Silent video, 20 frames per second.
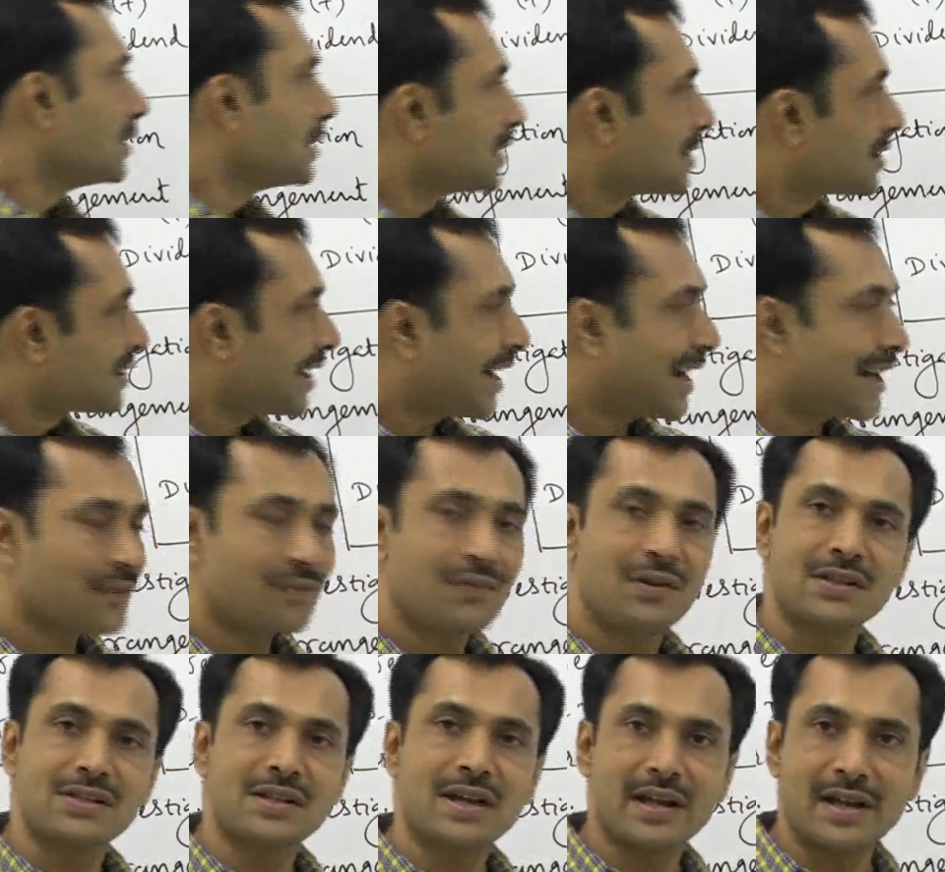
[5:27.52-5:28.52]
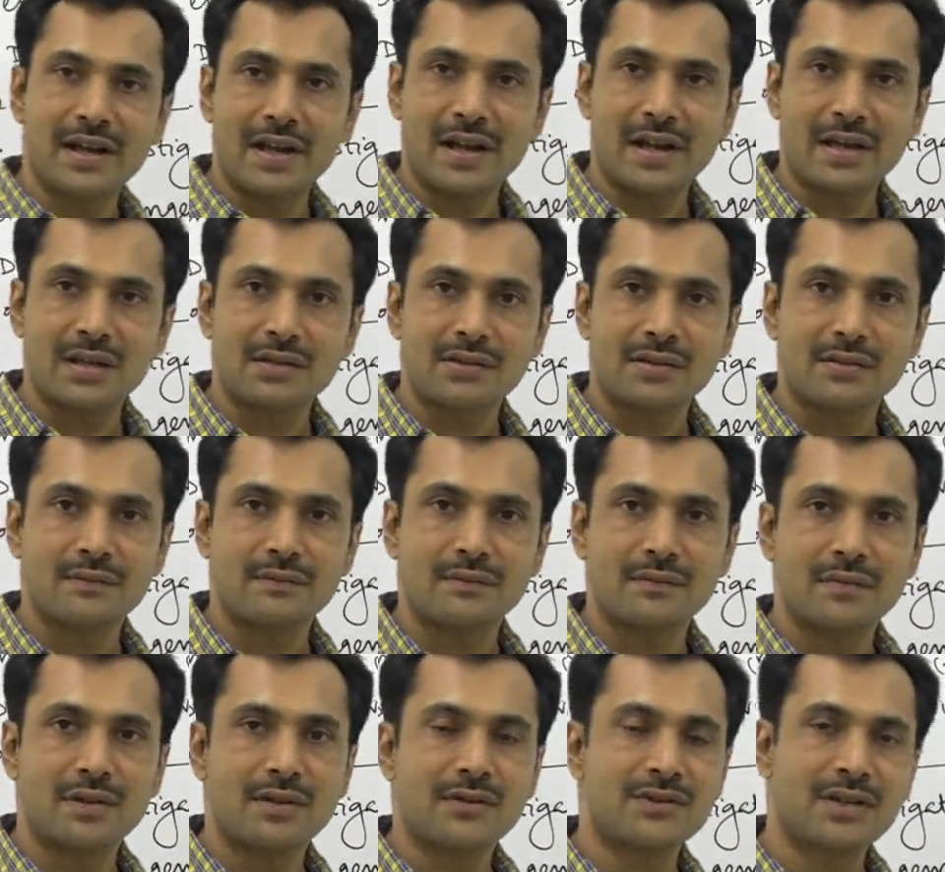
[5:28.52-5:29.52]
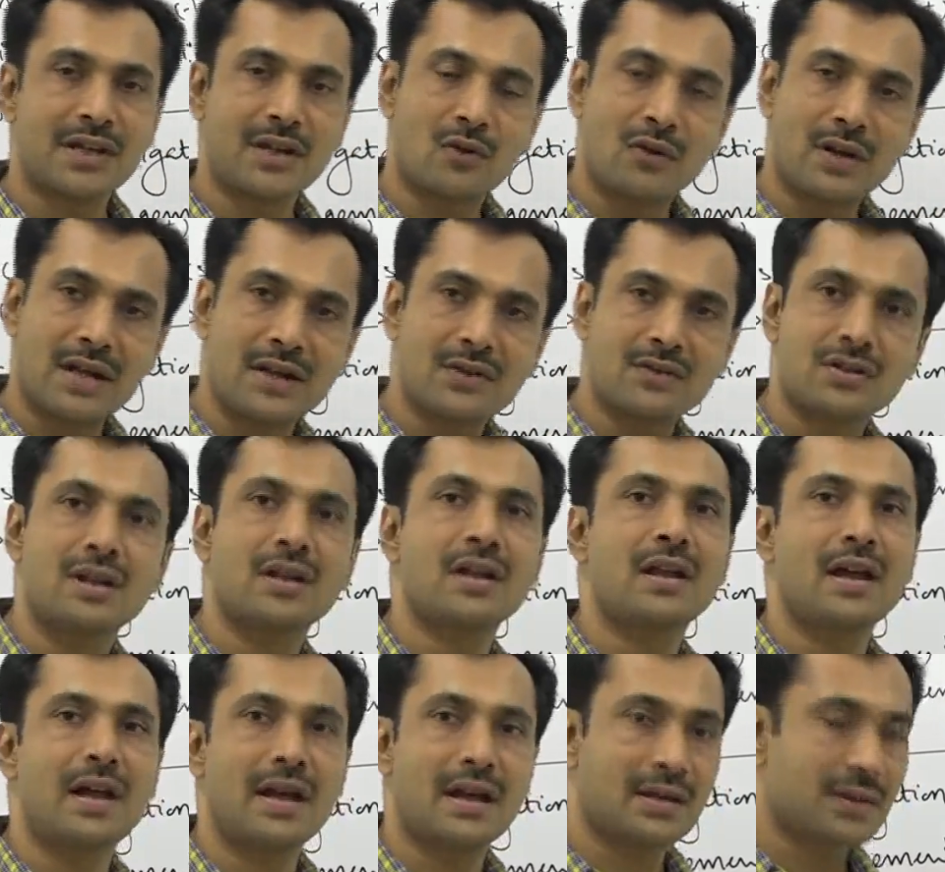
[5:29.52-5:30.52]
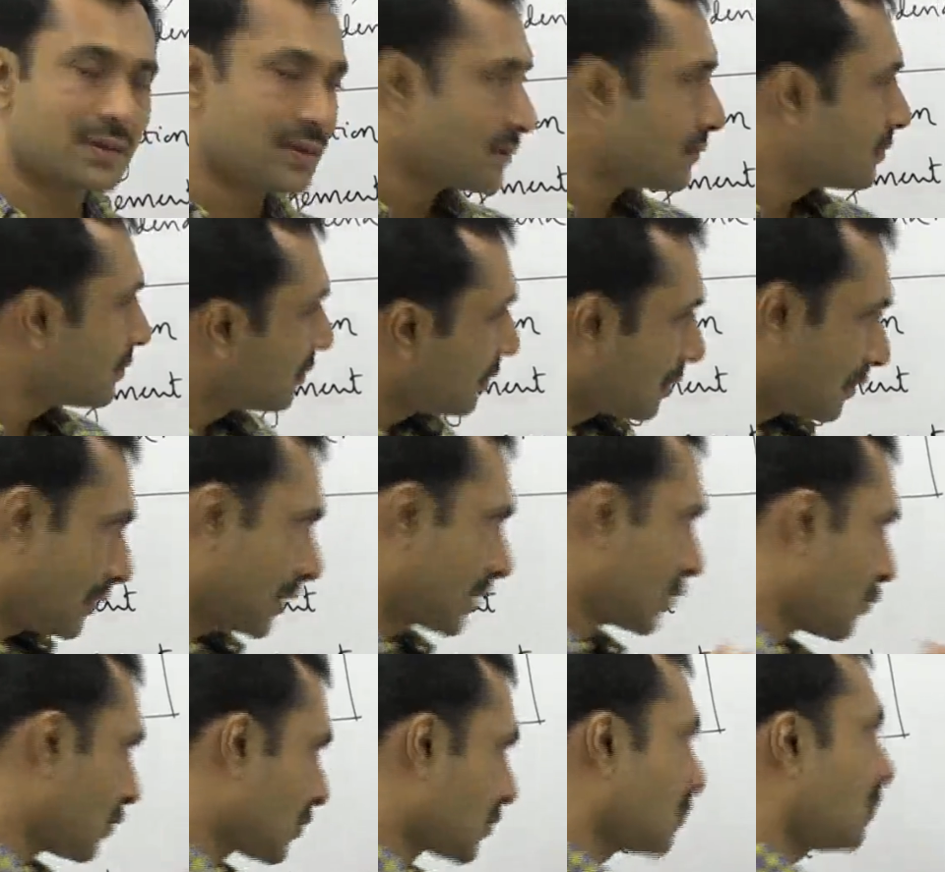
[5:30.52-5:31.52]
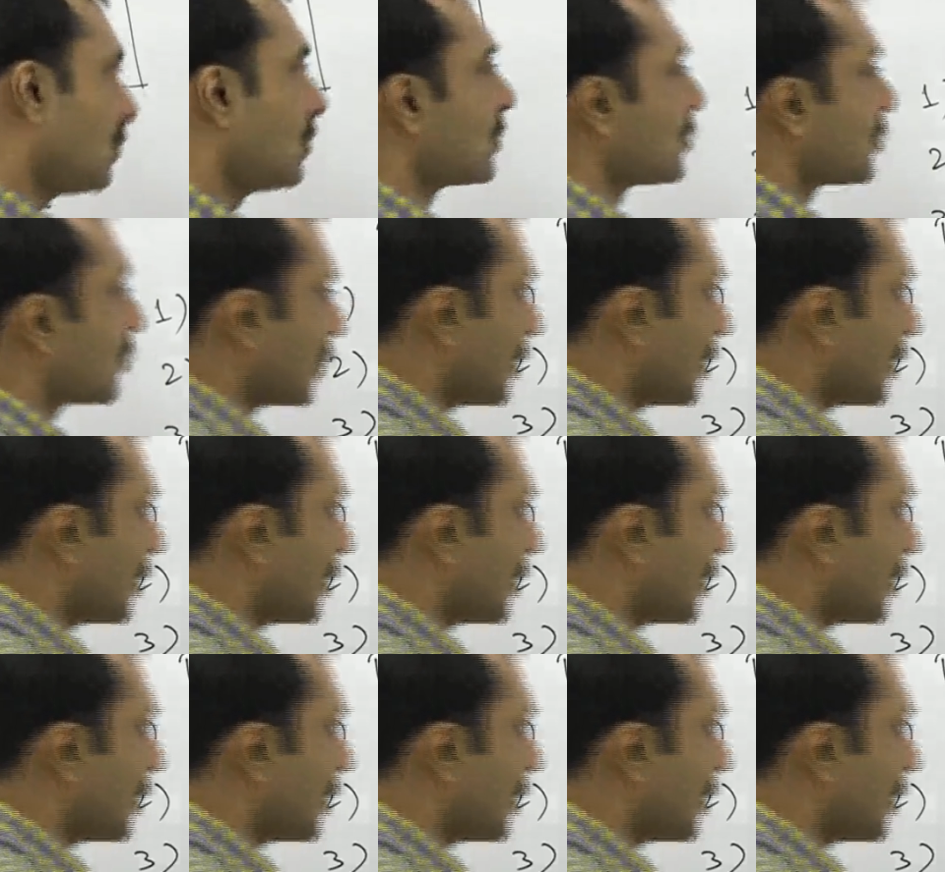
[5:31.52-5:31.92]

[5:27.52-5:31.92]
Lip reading: SAR-FSI Act, Securitization Act, which was also